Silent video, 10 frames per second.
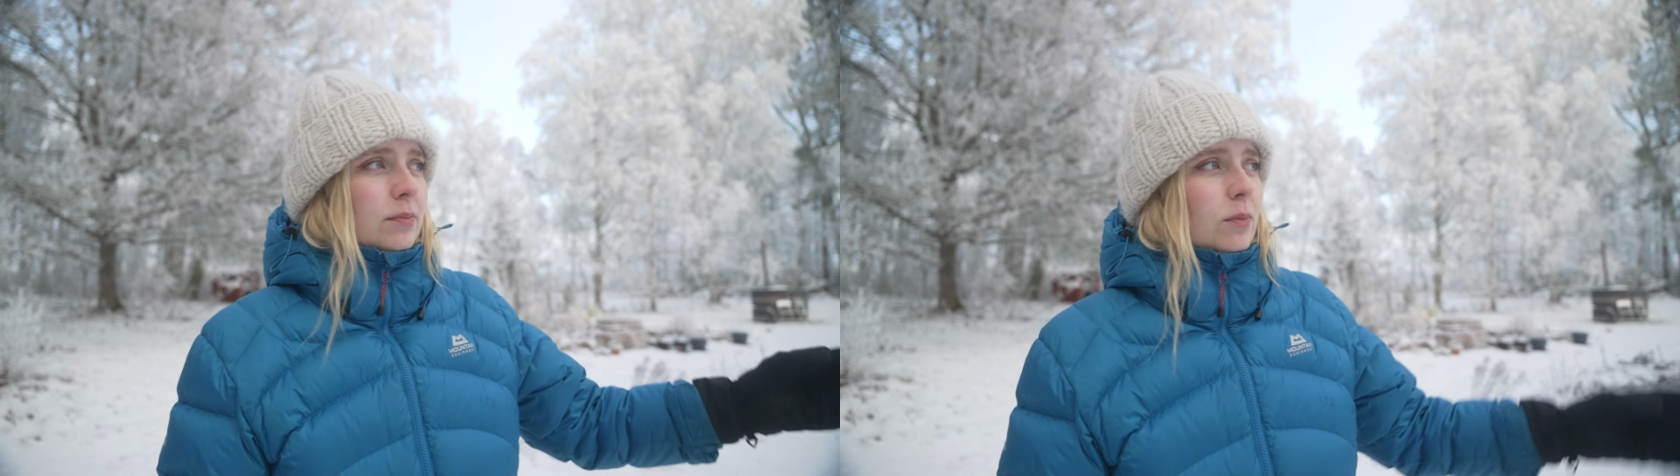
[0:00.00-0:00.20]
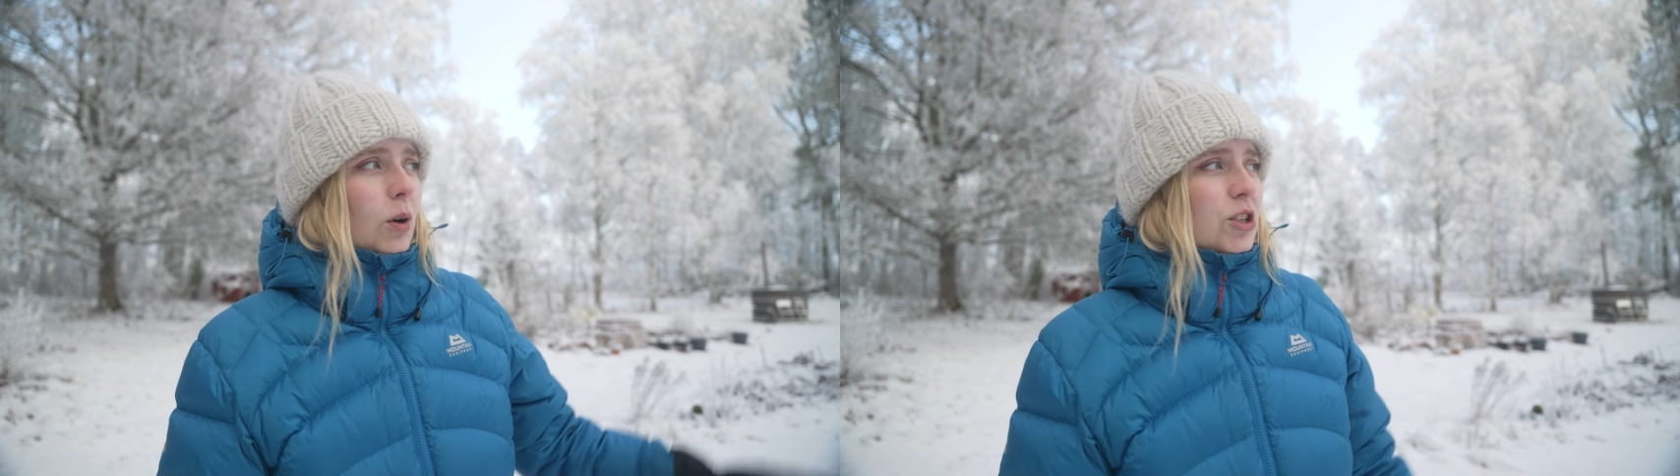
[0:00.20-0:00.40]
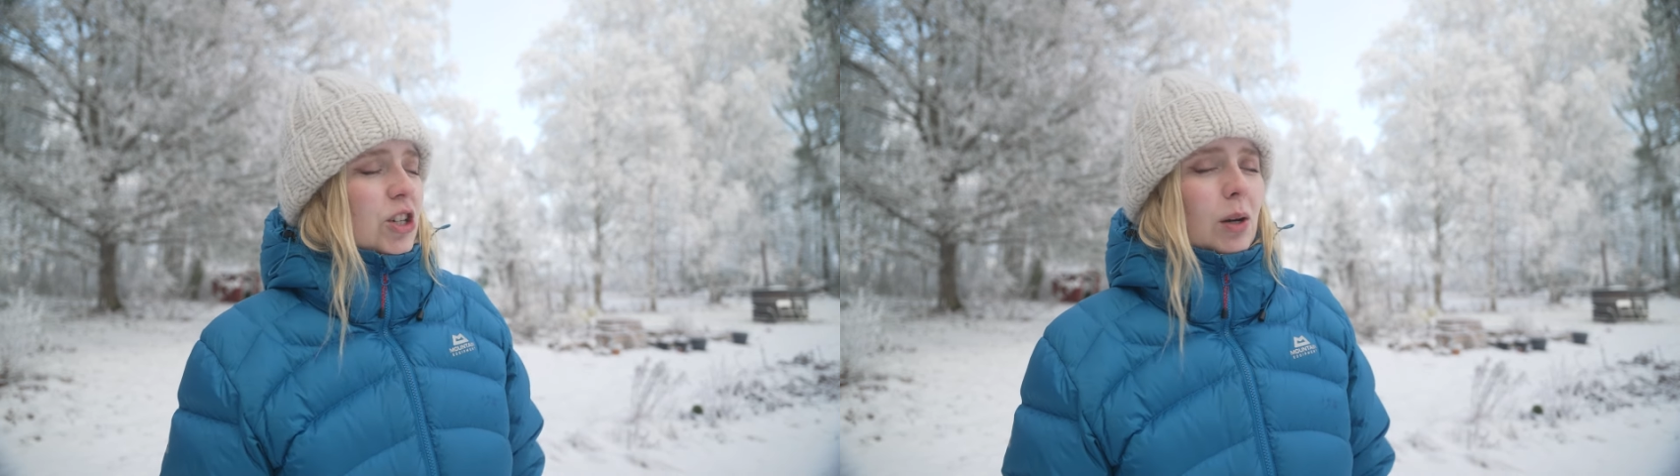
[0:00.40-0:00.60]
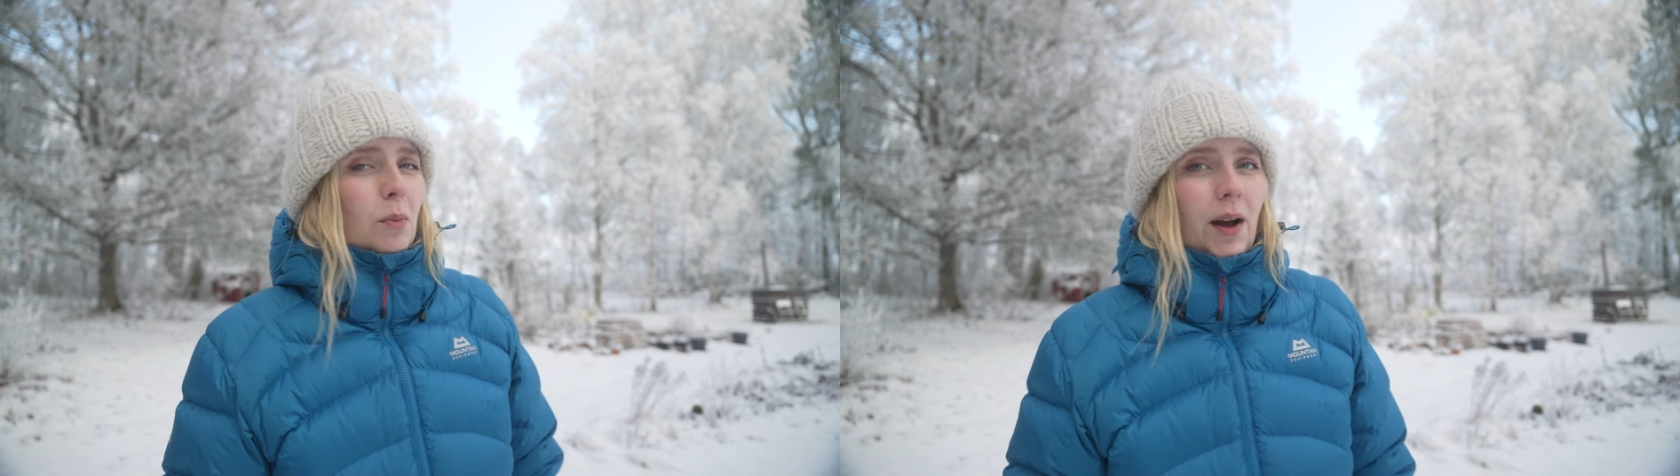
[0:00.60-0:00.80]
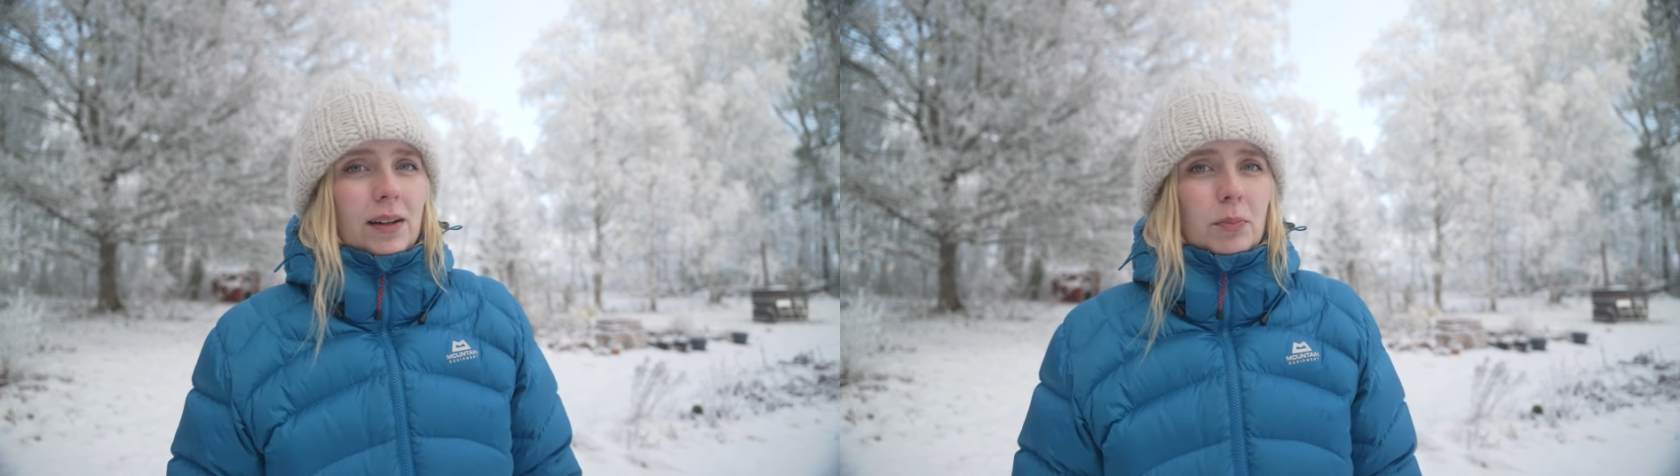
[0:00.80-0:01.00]
watching
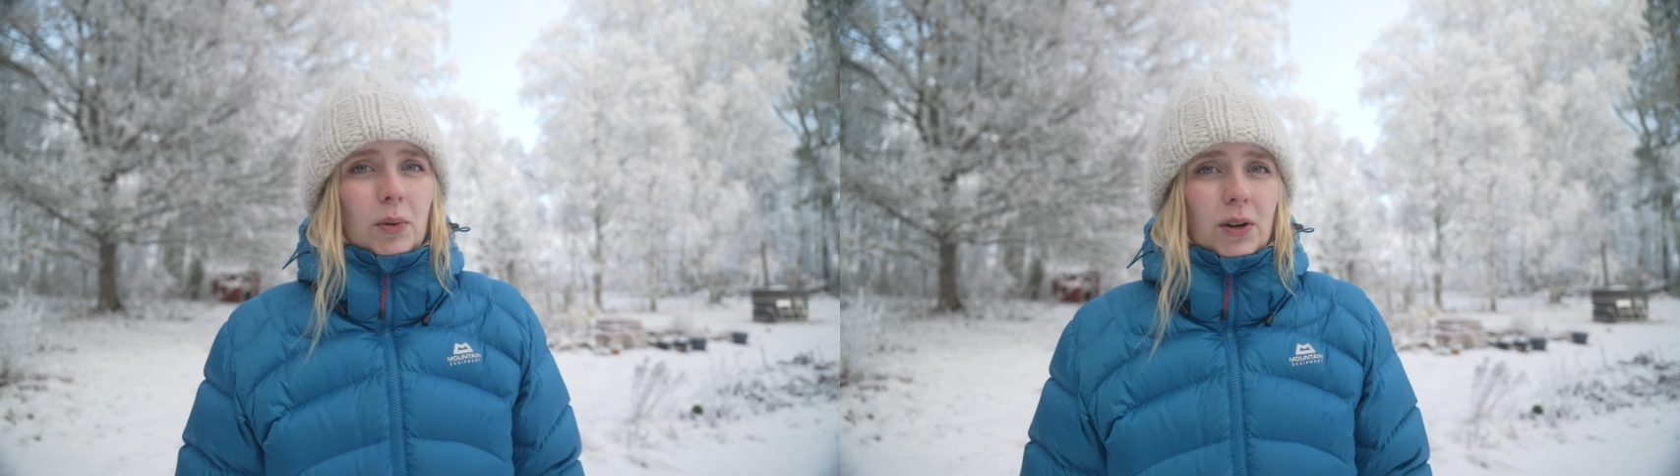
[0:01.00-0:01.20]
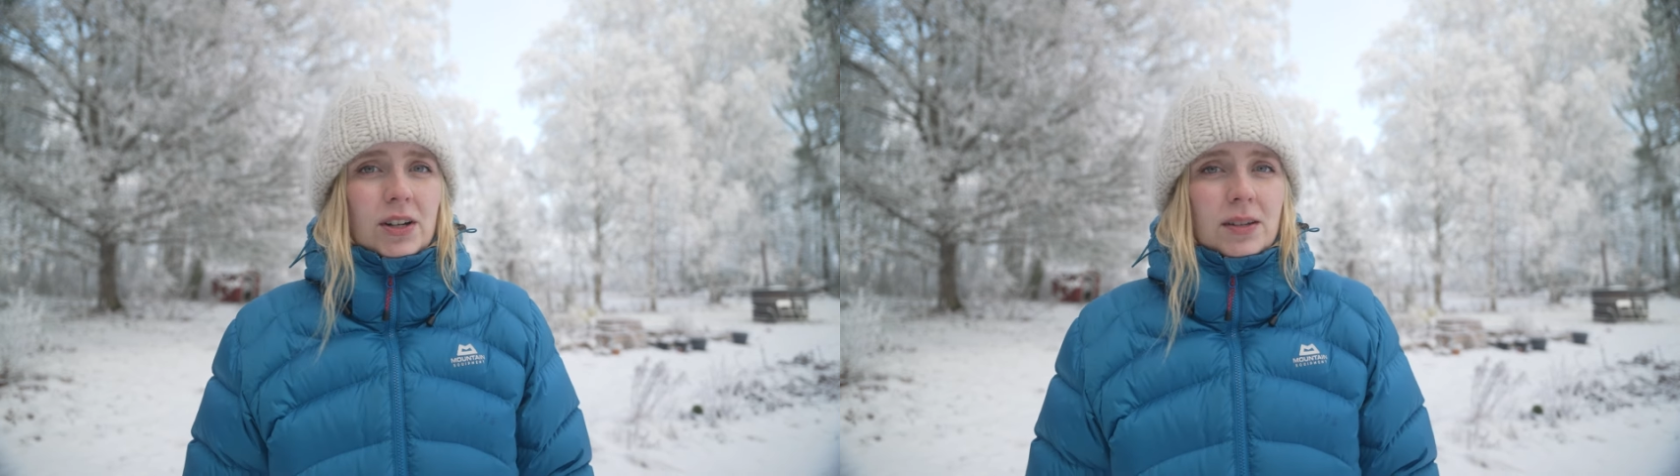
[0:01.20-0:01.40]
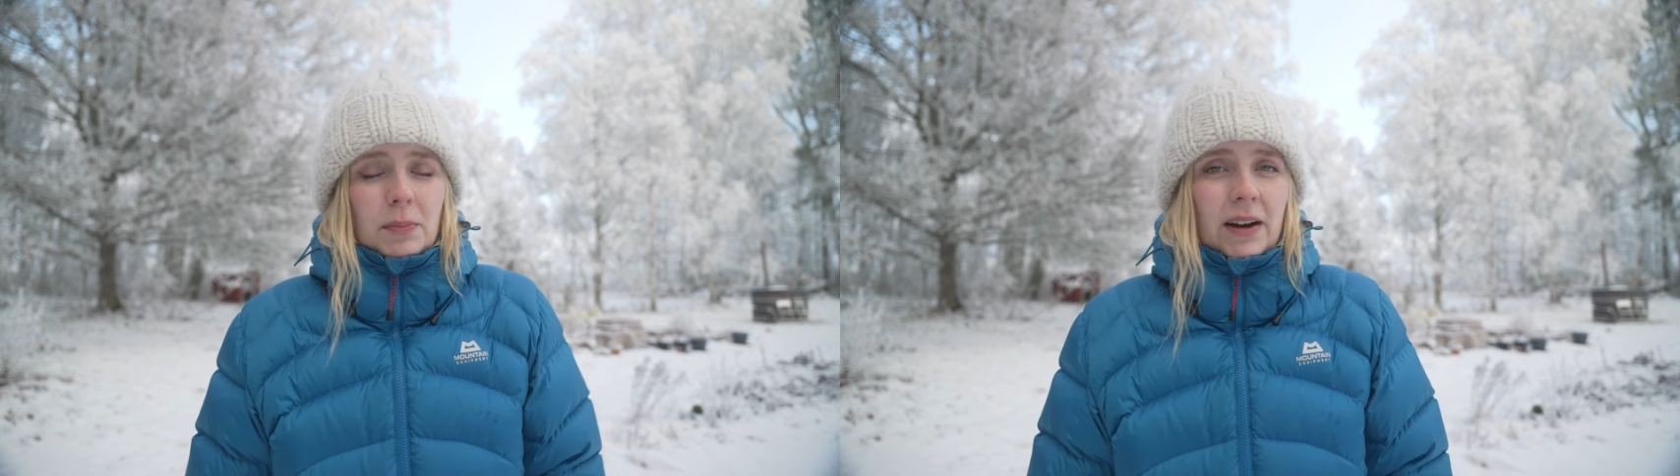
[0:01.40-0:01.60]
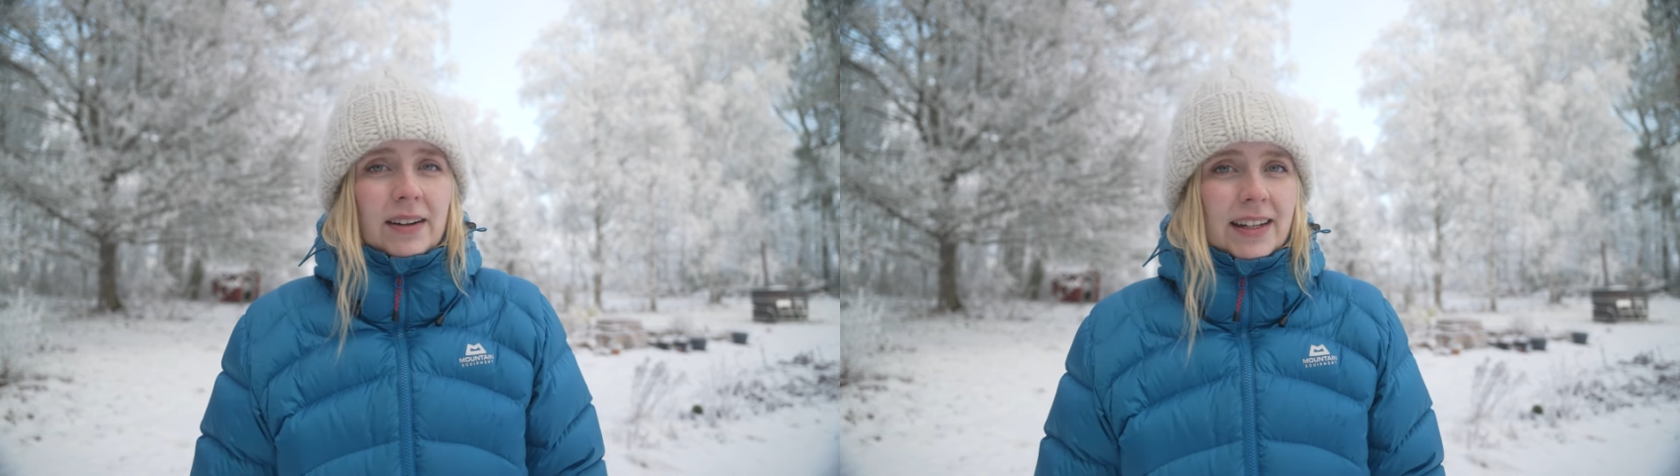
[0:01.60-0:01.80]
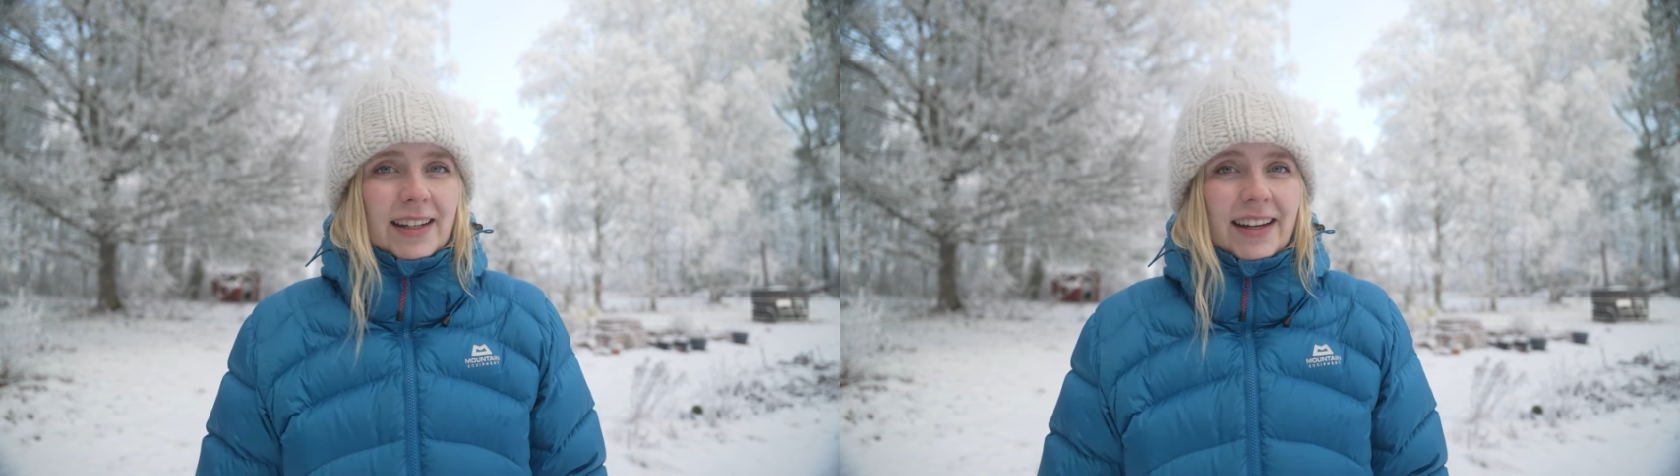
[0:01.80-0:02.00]
wild boars,
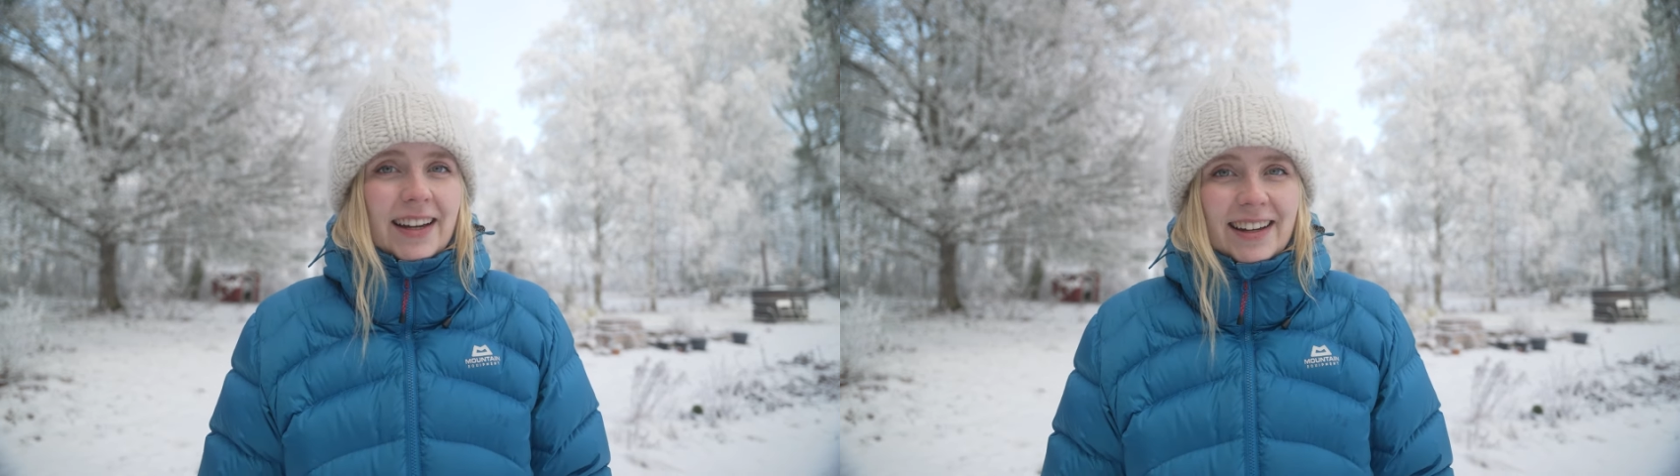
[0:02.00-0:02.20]
apparently.